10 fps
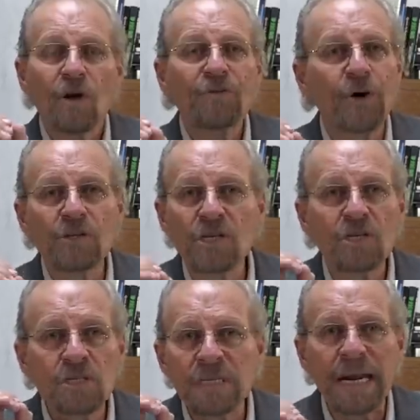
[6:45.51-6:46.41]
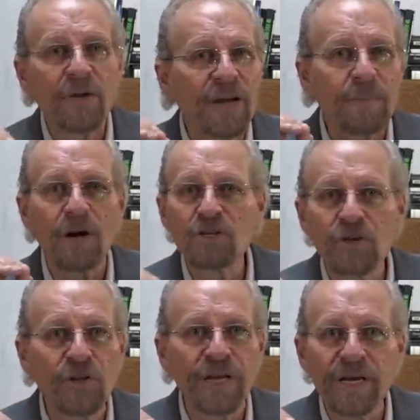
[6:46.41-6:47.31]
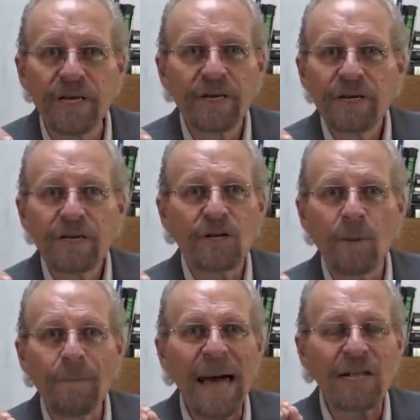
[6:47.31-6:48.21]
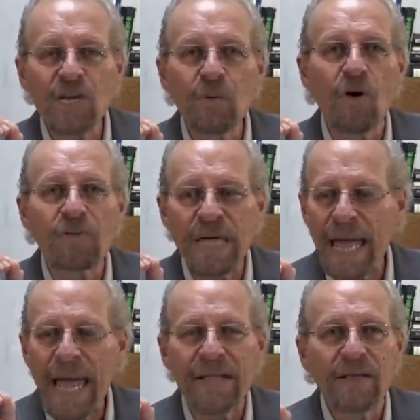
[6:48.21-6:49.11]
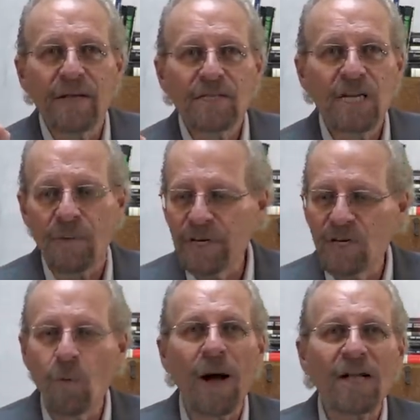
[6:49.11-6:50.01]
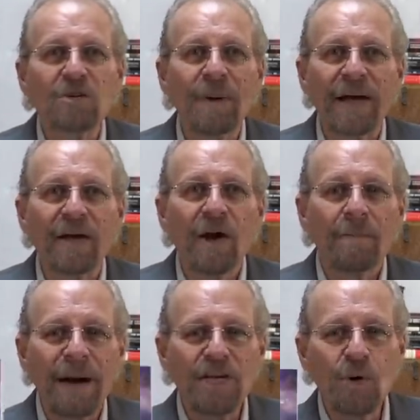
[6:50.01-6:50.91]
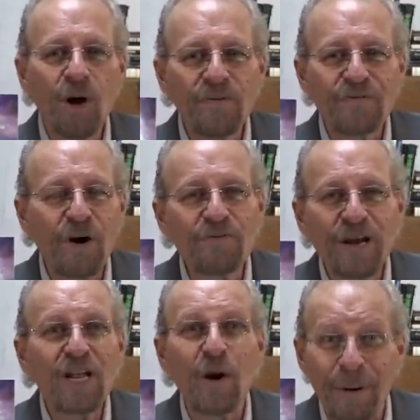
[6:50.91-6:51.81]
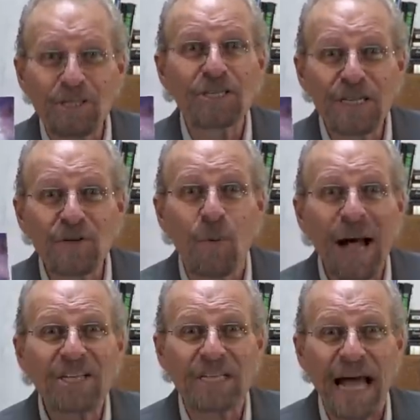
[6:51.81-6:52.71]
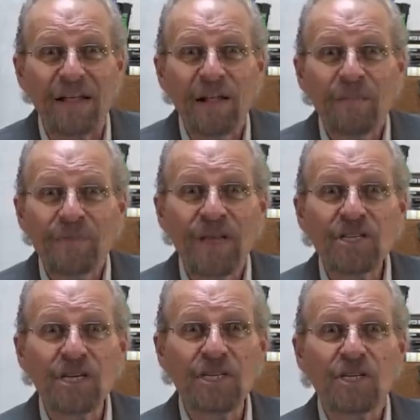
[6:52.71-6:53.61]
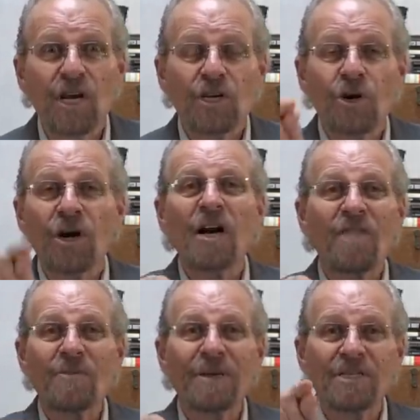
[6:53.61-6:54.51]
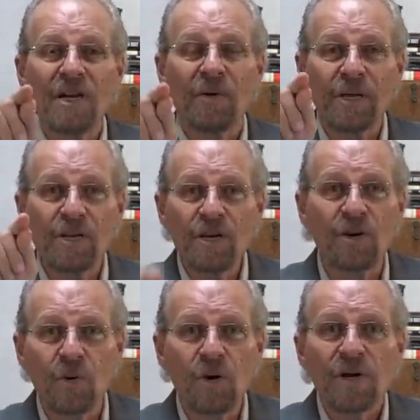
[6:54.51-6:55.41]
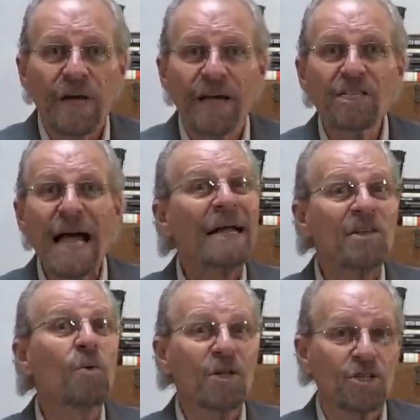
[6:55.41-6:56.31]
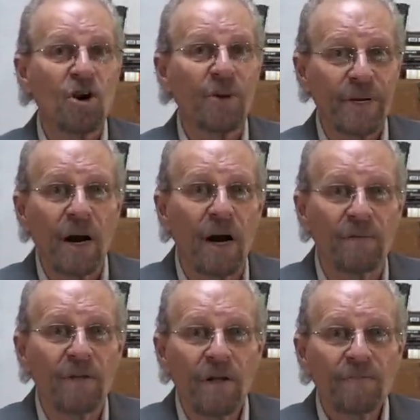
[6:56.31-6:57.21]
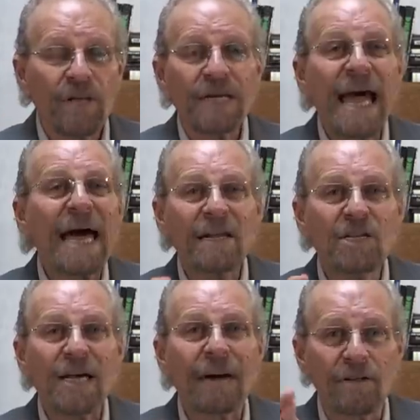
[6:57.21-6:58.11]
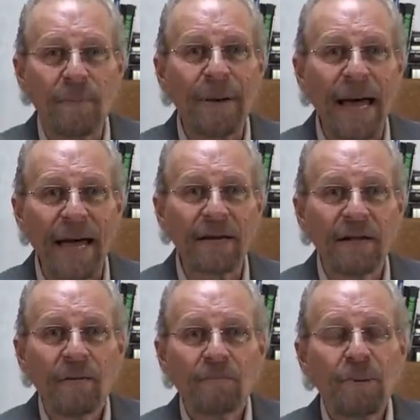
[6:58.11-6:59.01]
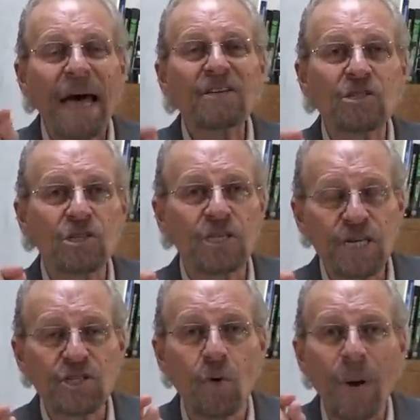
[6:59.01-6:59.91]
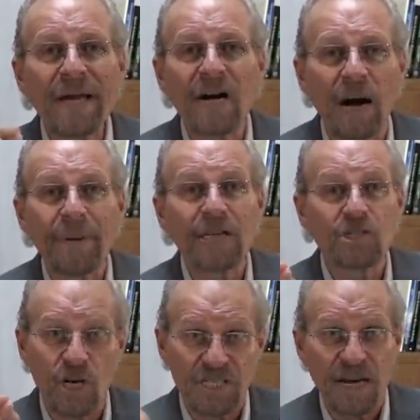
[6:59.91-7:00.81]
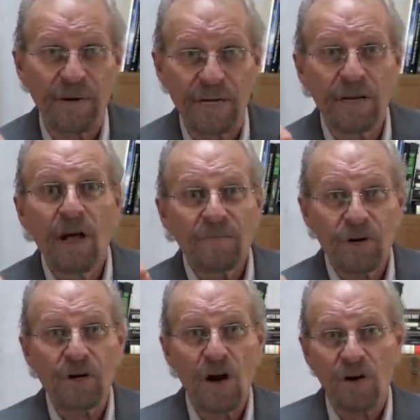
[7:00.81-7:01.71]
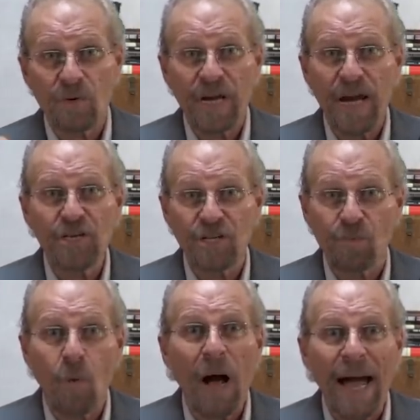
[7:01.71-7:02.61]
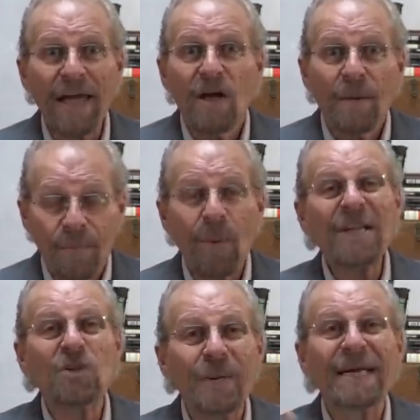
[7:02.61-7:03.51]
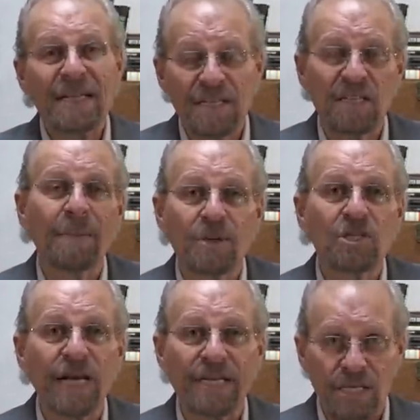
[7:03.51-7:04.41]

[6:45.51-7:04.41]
Look, folks, this isn't L.A. Marzulli, you know, batting you over the head, telling you to watch my UFO video, but you need to watch that. This is your government telling you exactly what's going on. The cat is out of the bag. Pastors need to wake up and start telling their congregation. Why? Wait till we get into number six,